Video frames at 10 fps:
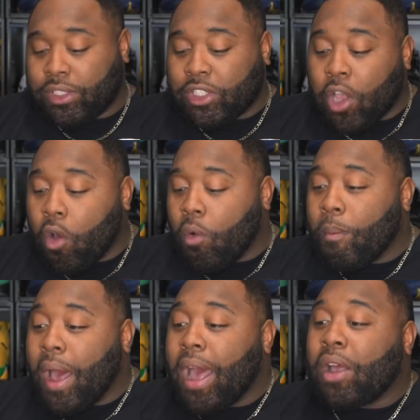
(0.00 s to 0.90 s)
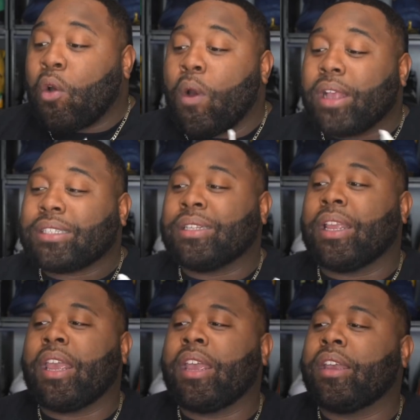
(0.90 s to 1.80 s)
So my question
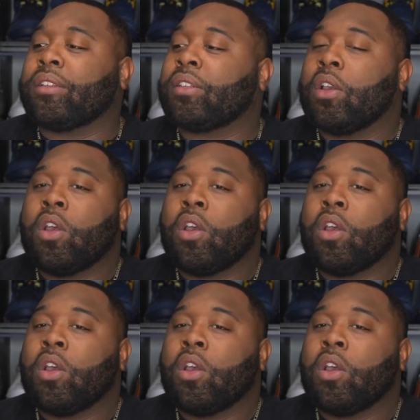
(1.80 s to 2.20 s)
is,